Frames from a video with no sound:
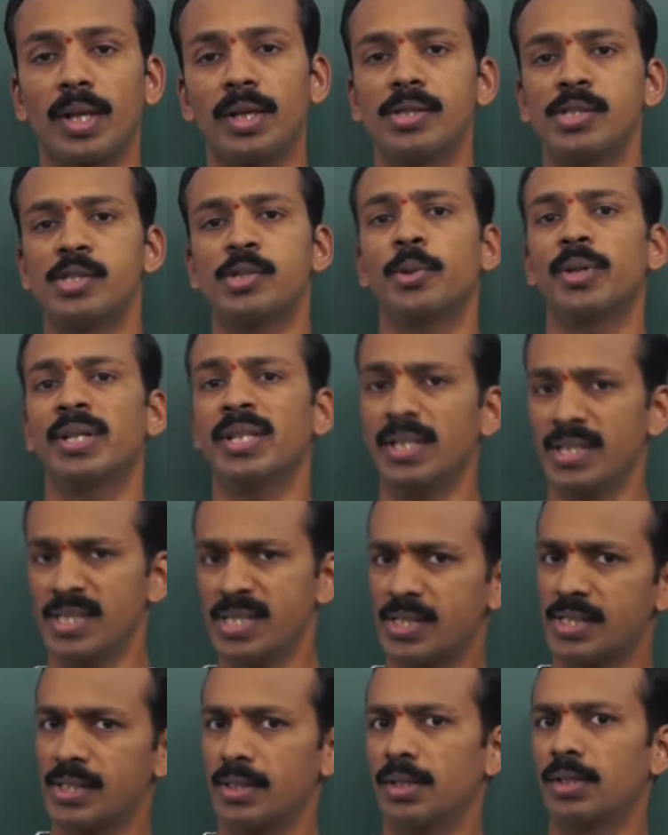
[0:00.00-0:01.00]
So in
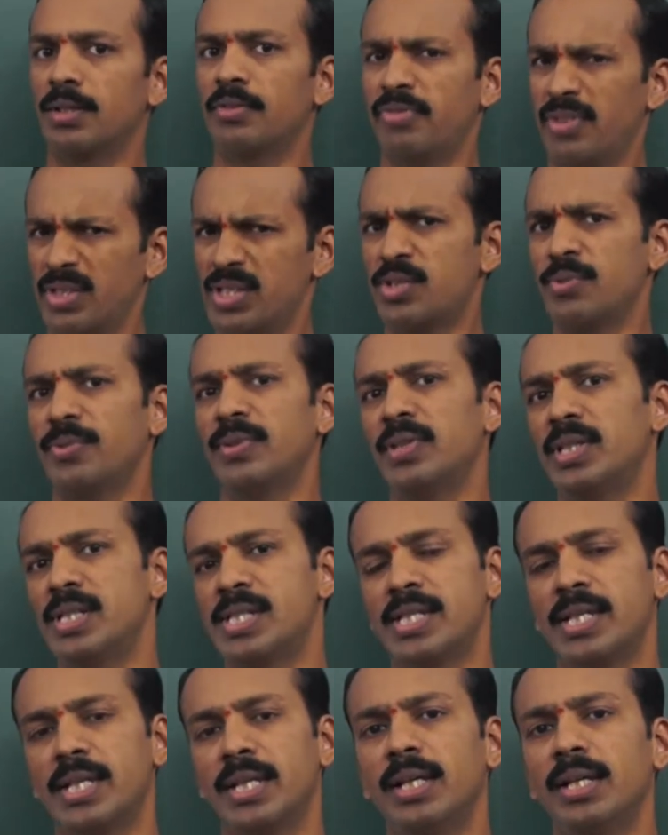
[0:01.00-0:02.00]
this, first we will
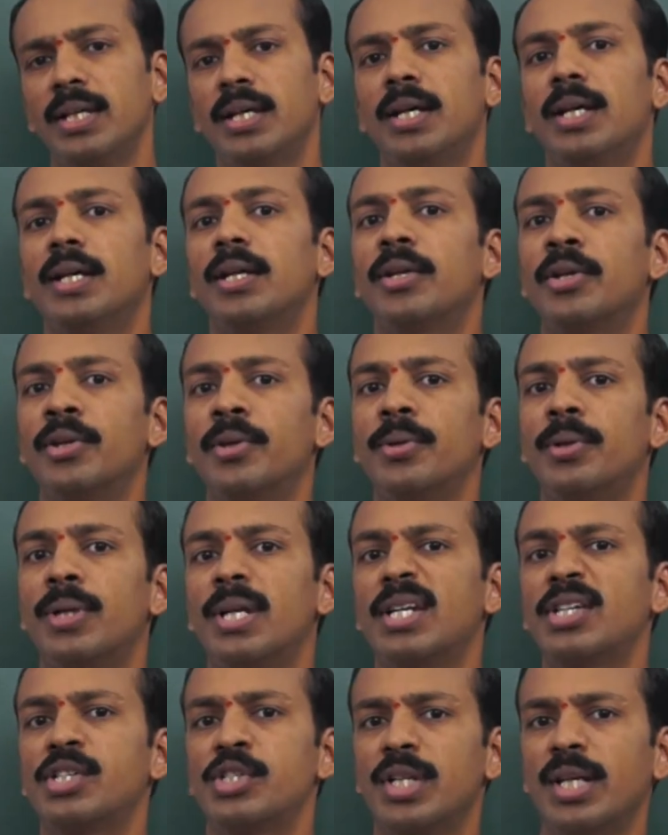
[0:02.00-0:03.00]
see
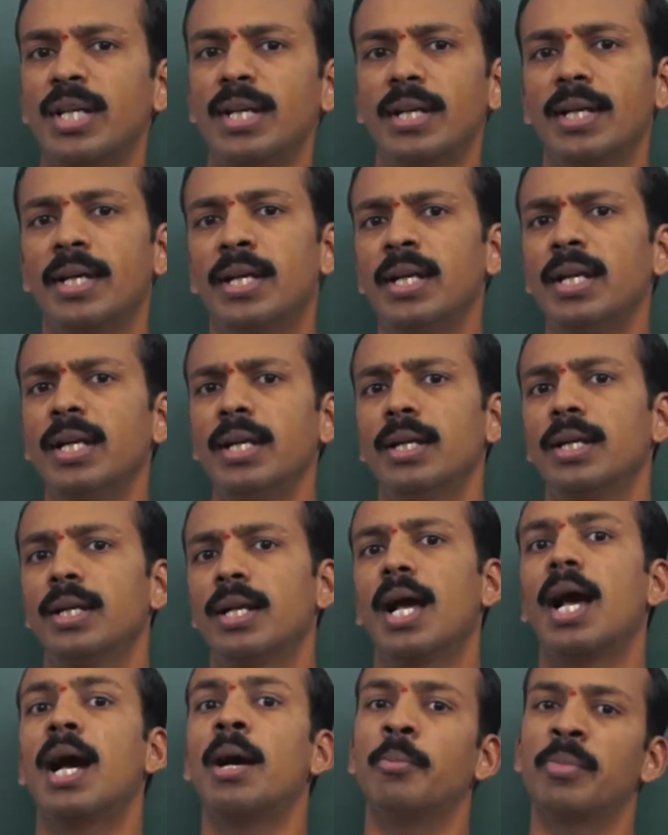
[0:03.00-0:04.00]
nutrition in
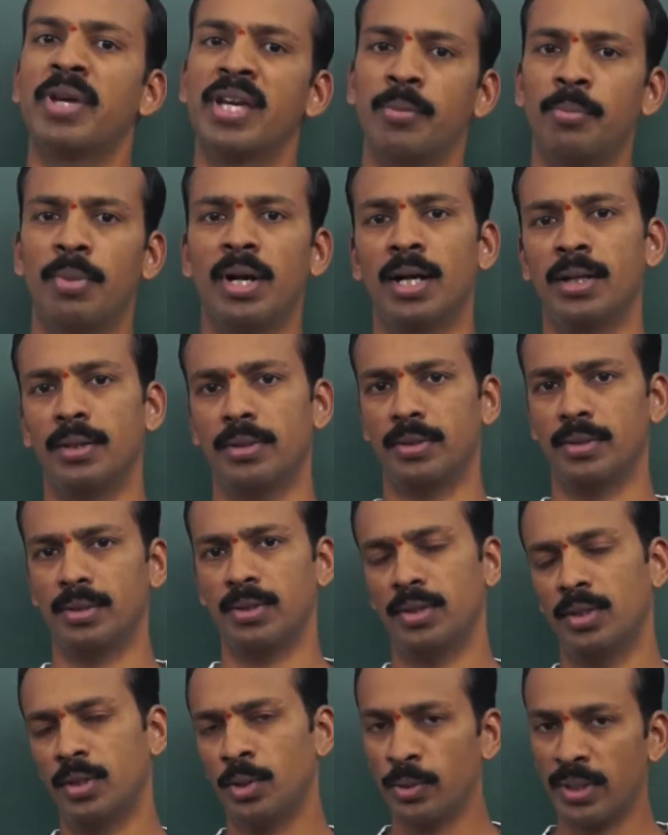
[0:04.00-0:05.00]
amoeba.
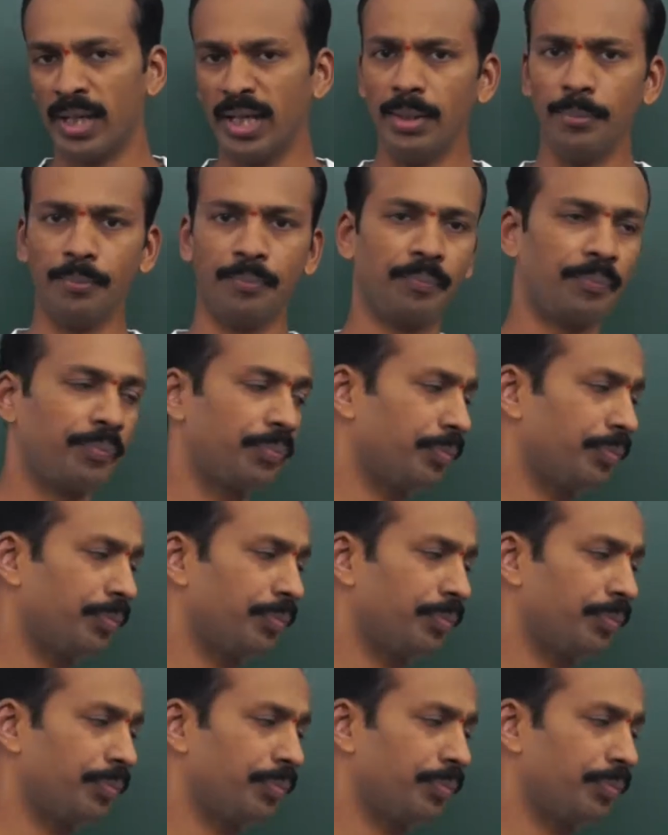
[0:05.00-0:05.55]
Okay?